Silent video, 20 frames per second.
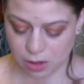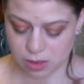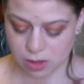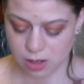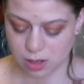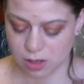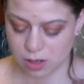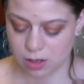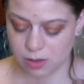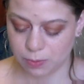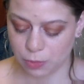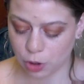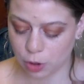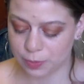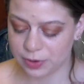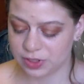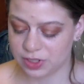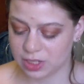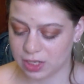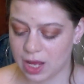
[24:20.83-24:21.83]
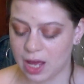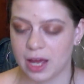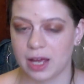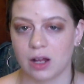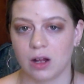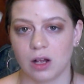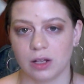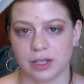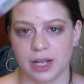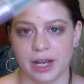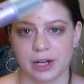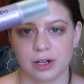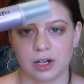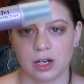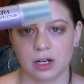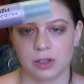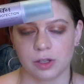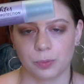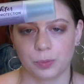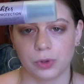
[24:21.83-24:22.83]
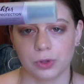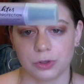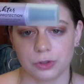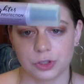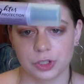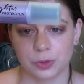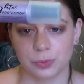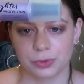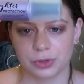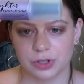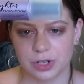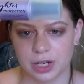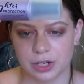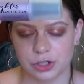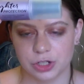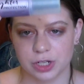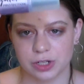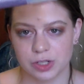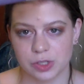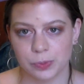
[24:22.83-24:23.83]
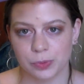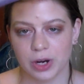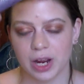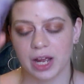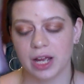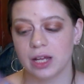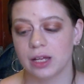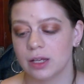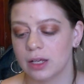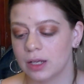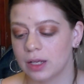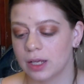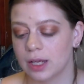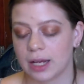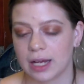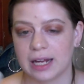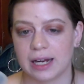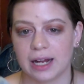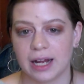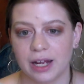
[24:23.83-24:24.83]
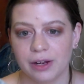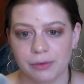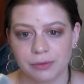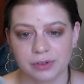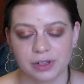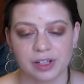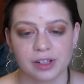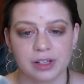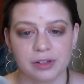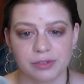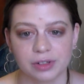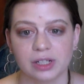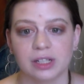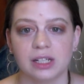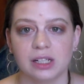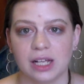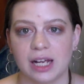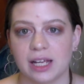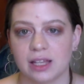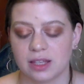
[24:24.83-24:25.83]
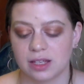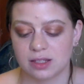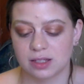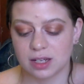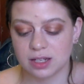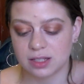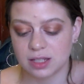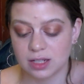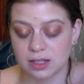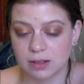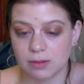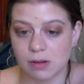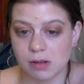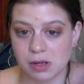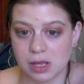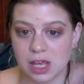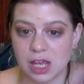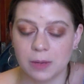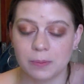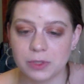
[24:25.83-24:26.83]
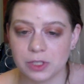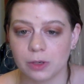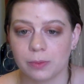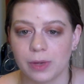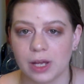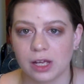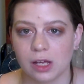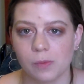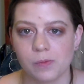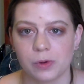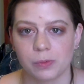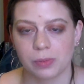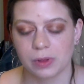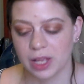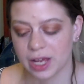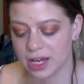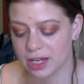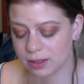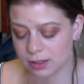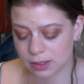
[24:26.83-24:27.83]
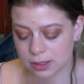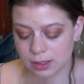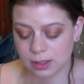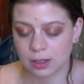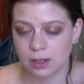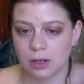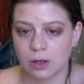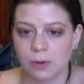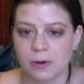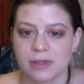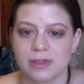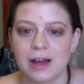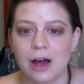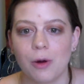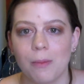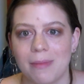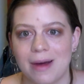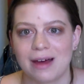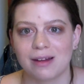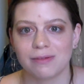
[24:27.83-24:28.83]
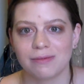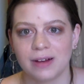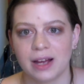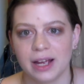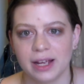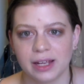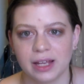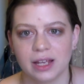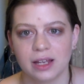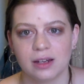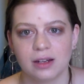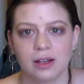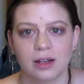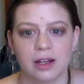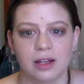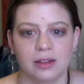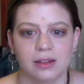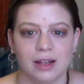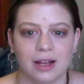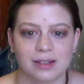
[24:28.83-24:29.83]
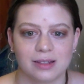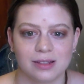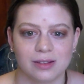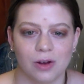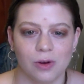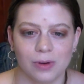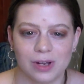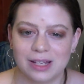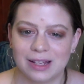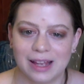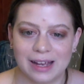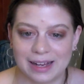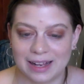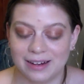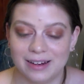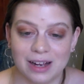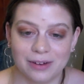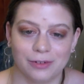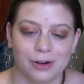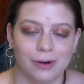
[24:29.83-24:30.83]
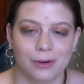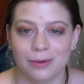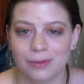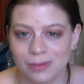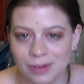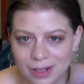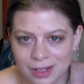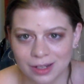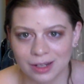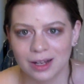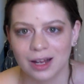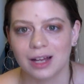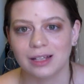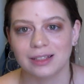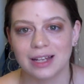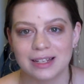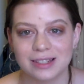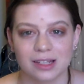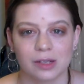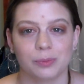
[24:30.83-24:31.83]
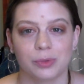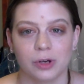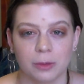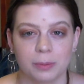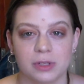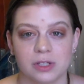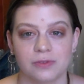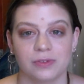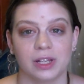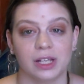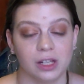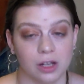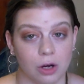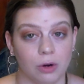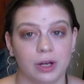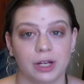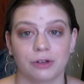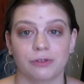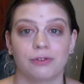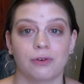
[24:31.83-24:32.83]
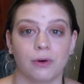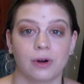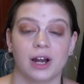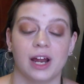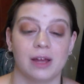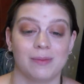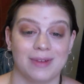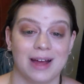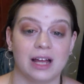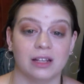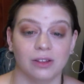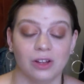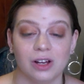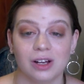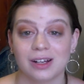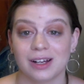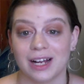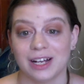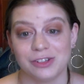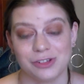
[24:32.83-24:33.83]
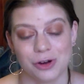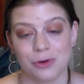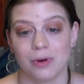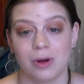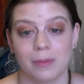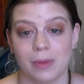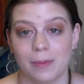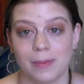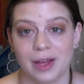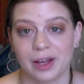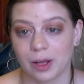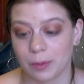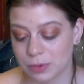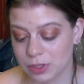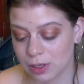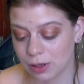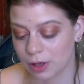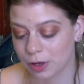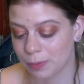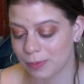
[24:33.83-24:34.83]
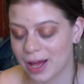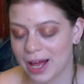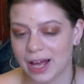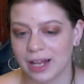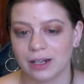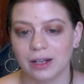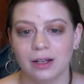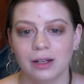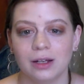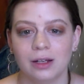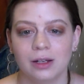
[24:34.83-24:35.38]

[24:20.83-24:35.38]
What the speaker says: the Urban Decay All Nighter, the Pollution Protection Spray, and I really, really like this because it keeps your makeup in place without mattifying it, and that's always, like, I never, unless I'm purposefully going for a matte look, I don't want my makeup to look matte.